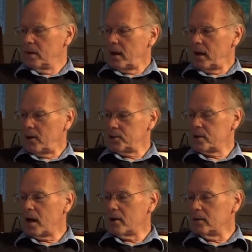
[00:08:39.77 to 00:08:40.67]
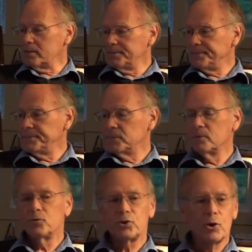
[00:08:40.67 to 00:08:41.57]
Aristotle
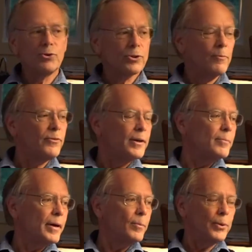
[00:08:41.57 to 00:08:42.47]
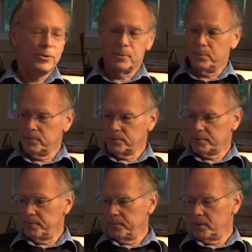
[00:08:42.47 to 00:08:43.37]
chose some fundamental principles.
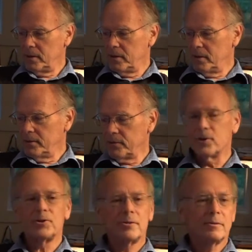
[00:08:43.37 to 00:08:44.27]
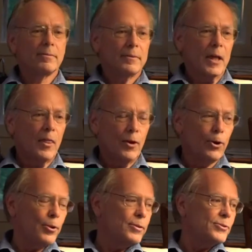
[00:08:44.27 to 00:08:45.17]
First, the
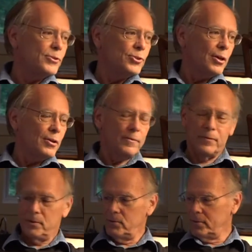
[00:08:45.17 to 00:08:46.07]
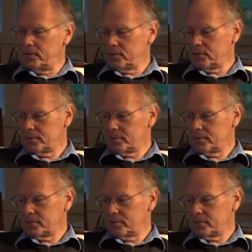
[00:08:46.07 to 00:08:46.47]
earth is the center of the universe.